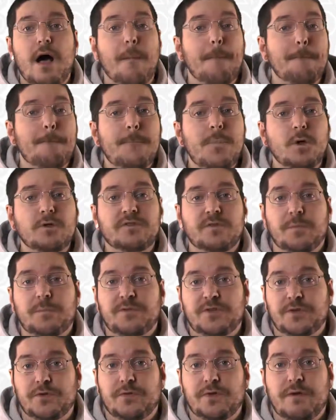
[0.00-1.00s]
a
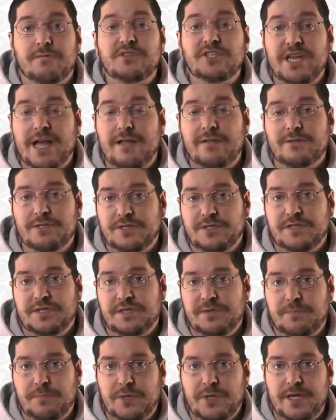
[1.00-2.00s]
multitude of challenges to
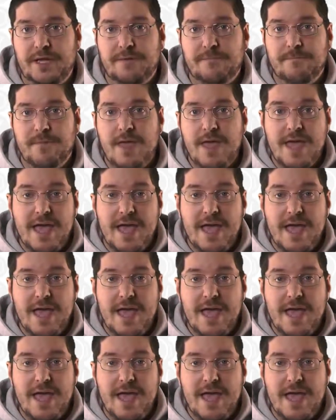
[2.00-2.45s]
complete.